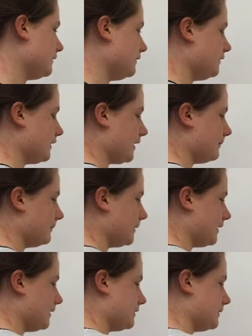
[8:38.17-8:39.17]
so you do that
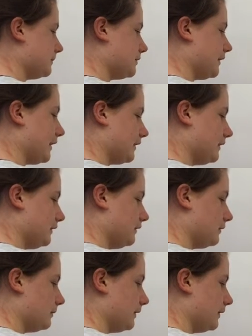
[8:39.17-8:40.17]
by
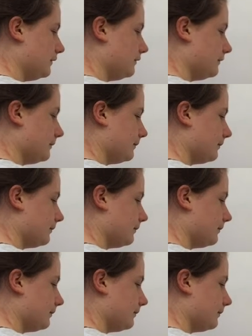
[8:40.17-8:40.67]
subtracting 12.